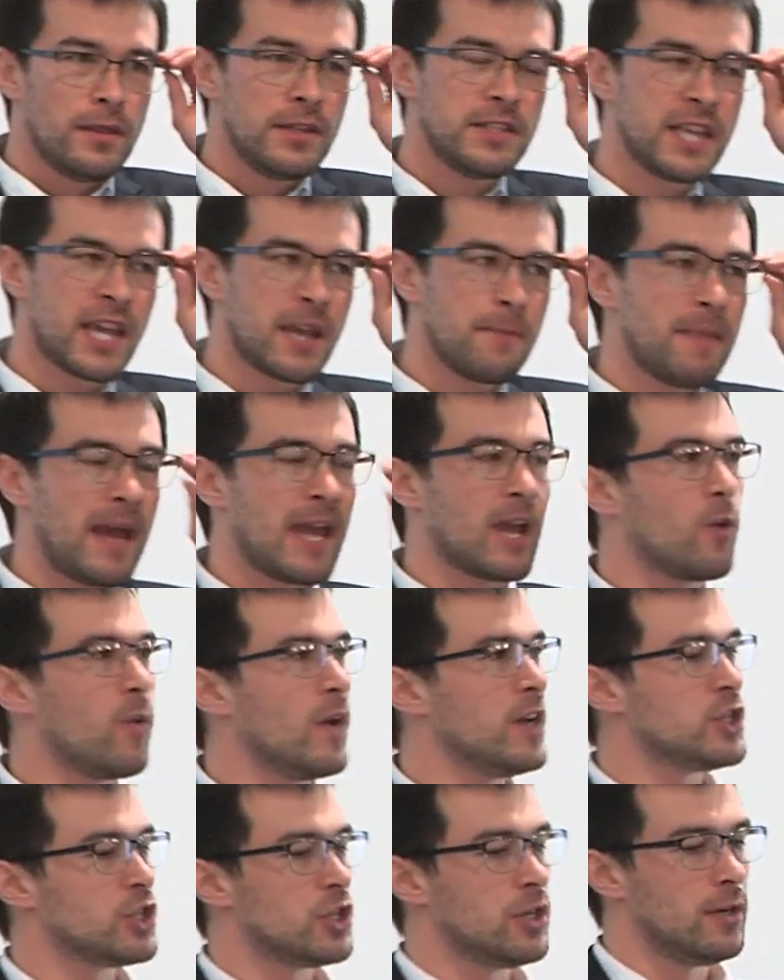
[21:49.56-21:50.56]
The second main
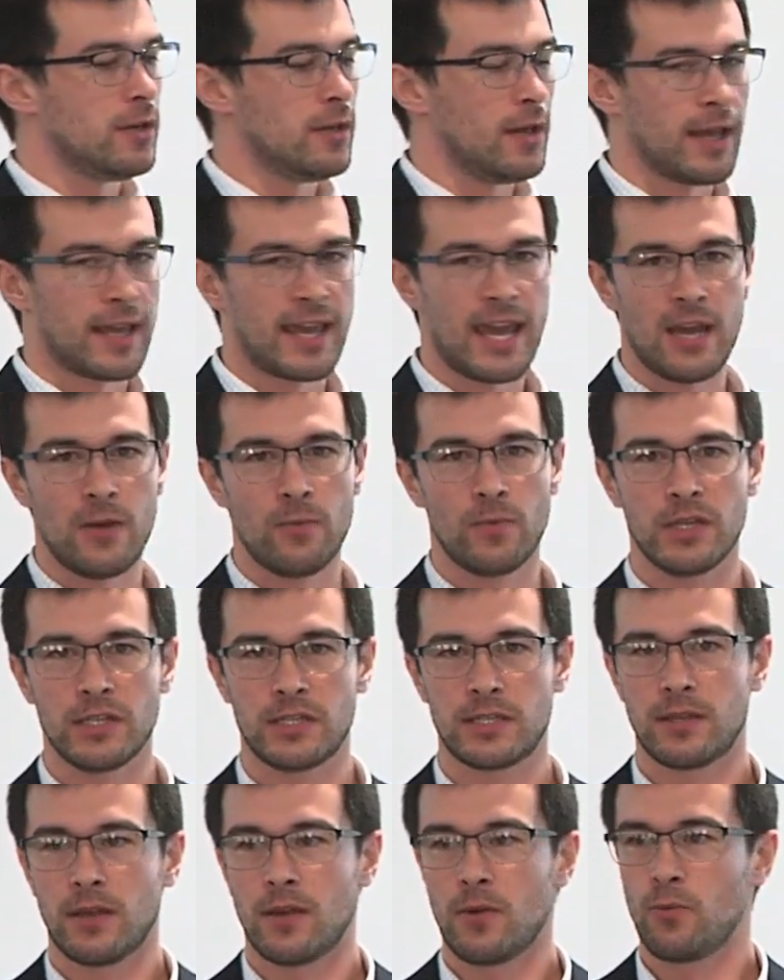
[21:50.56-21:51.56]
question, again,
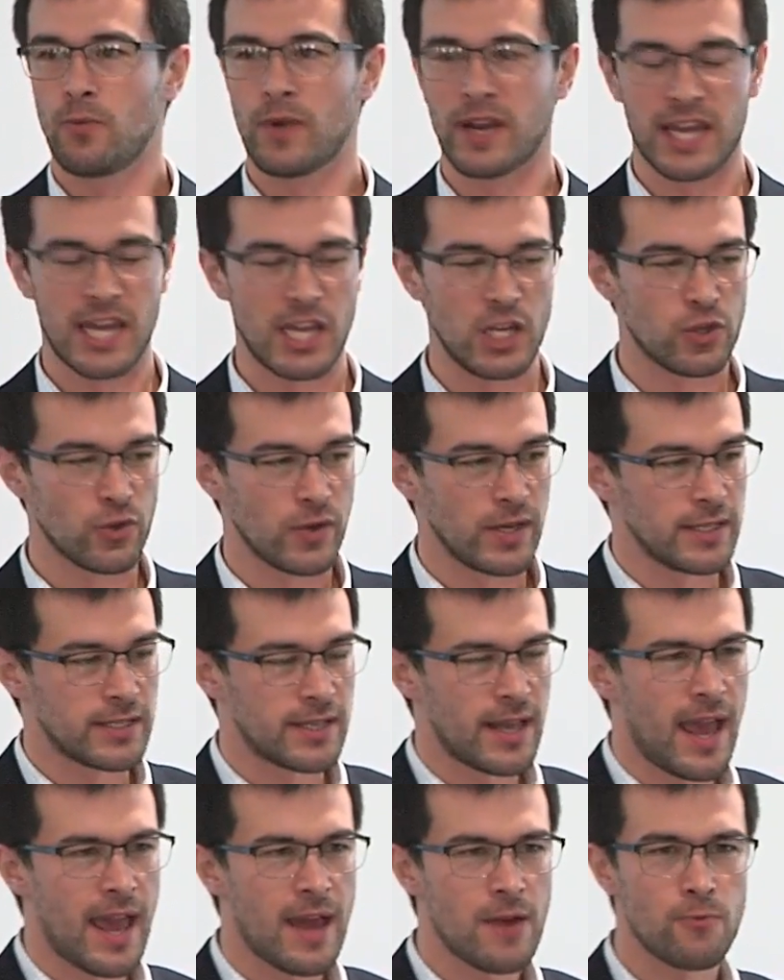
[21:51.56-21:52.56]
was
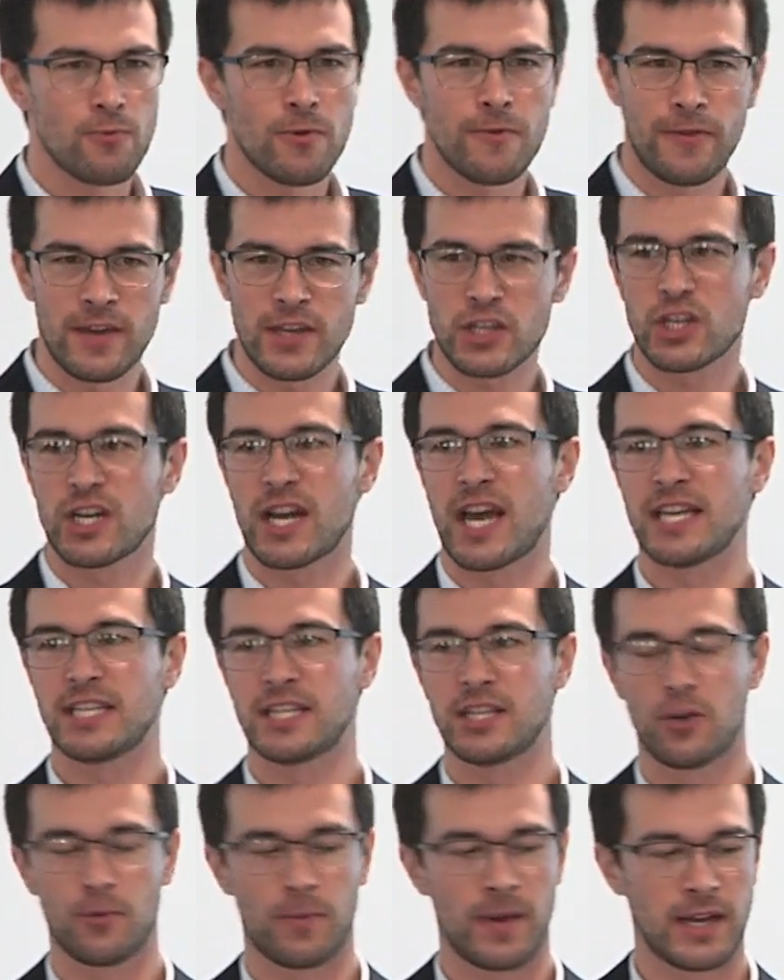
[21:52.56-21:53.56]
re-injuries and revision
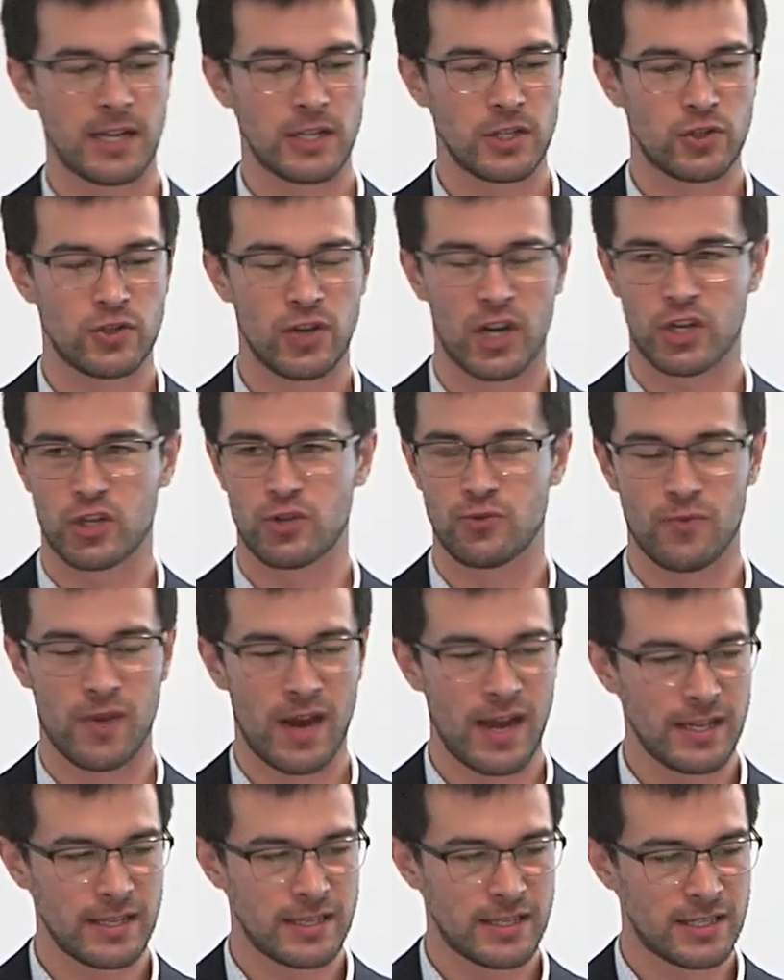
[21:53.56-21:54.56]
ACL reconstruction
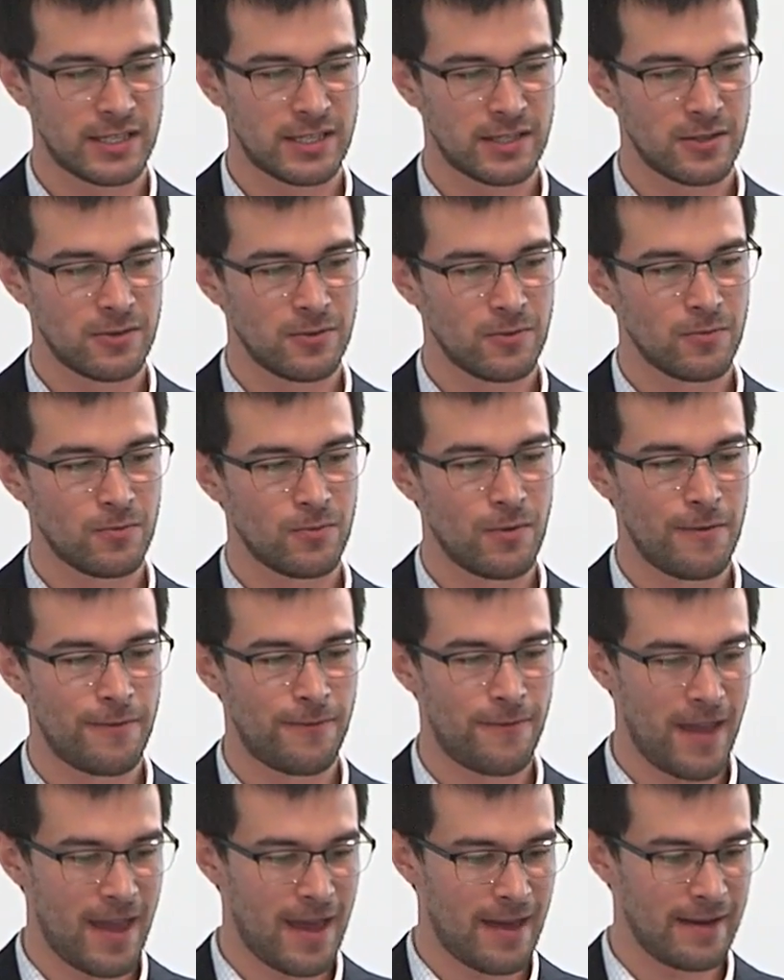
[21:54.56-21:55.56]
rates we
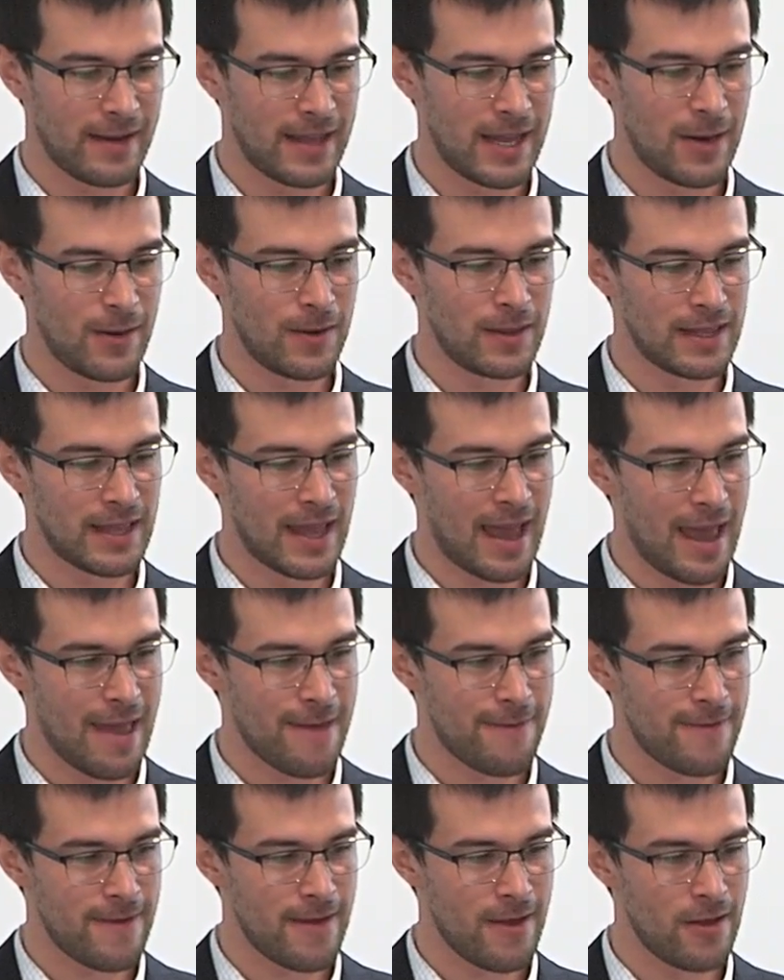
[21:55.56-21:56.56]
found here in the
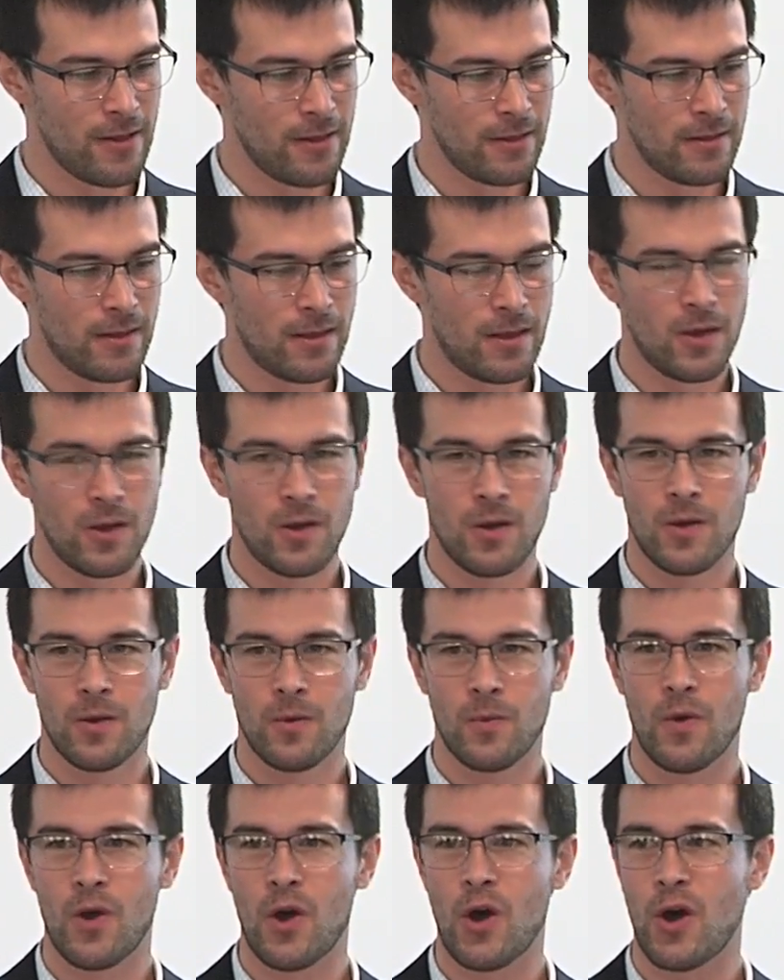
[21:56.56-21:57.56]
AFL
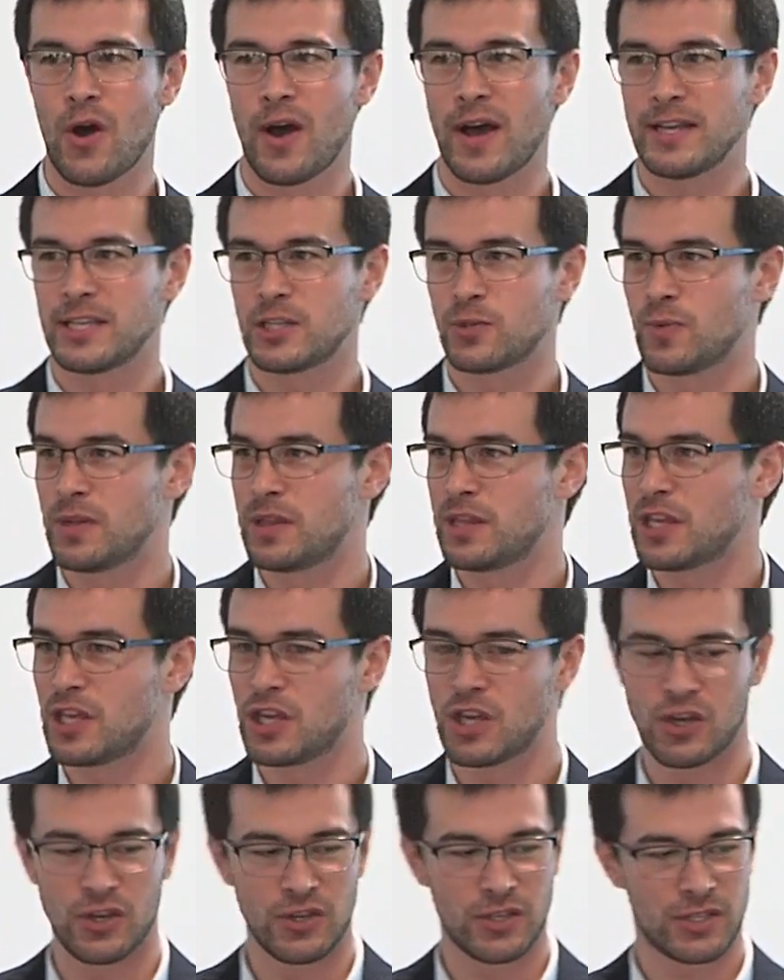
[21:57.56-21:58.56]
were highest with the
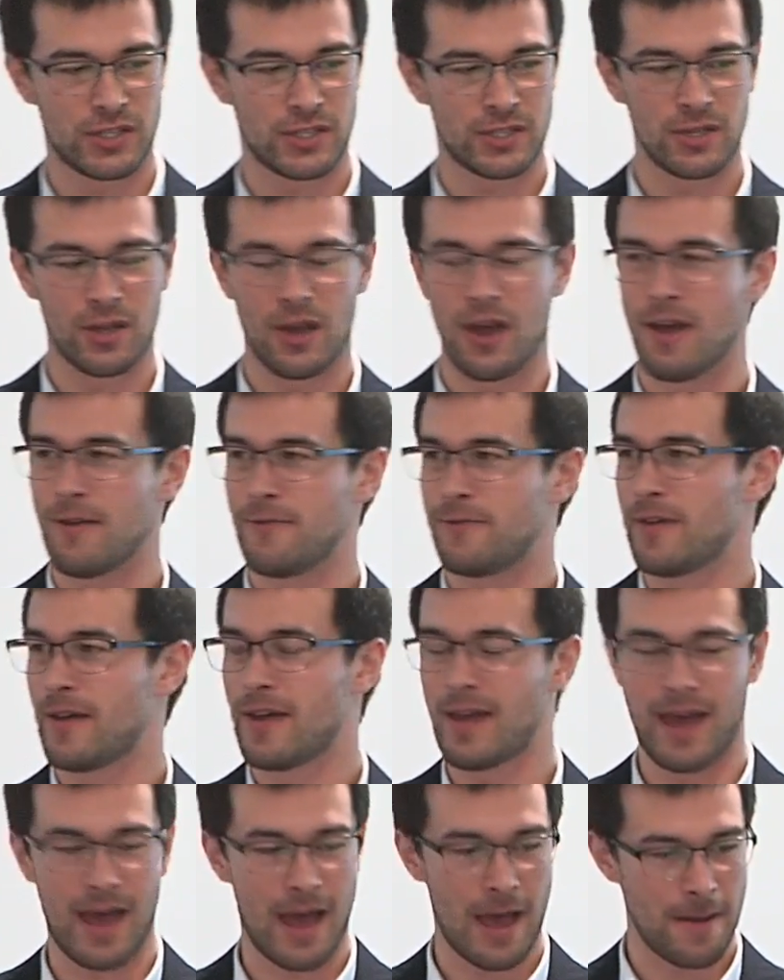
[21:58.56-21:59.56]
use of
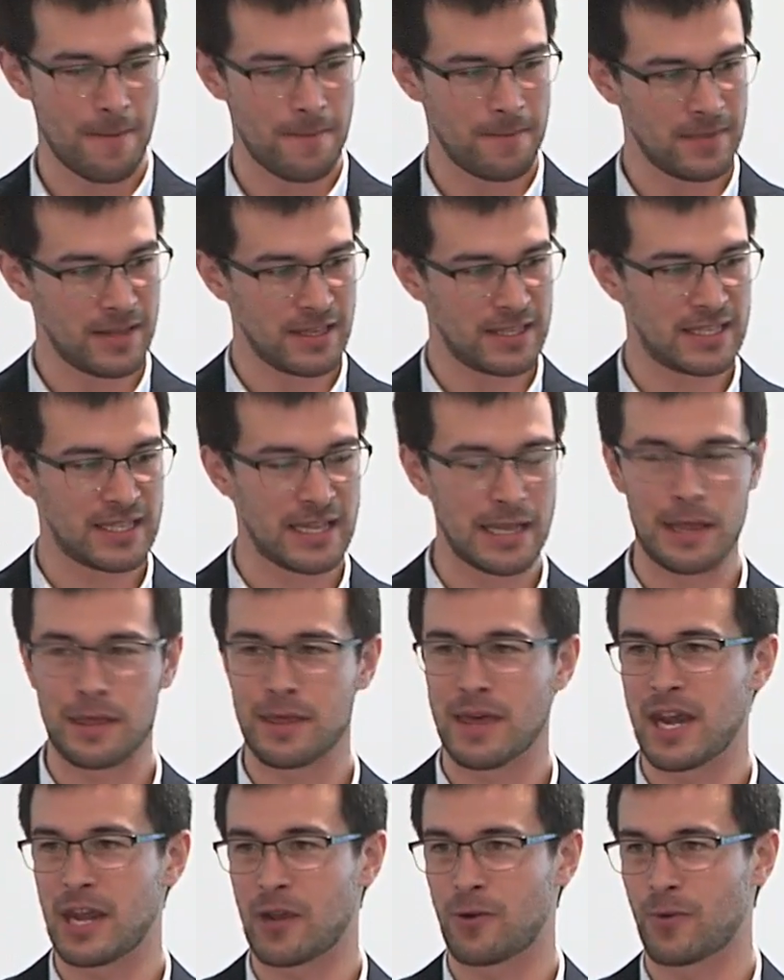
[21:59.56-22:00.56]
um,
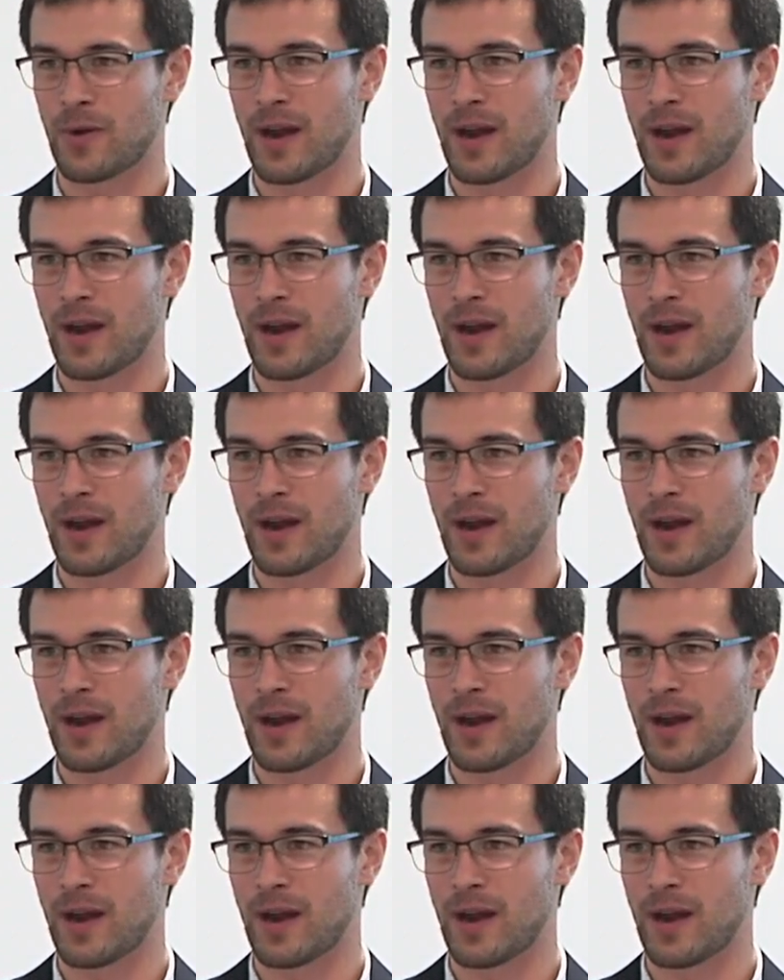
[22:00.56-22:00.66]
synthetic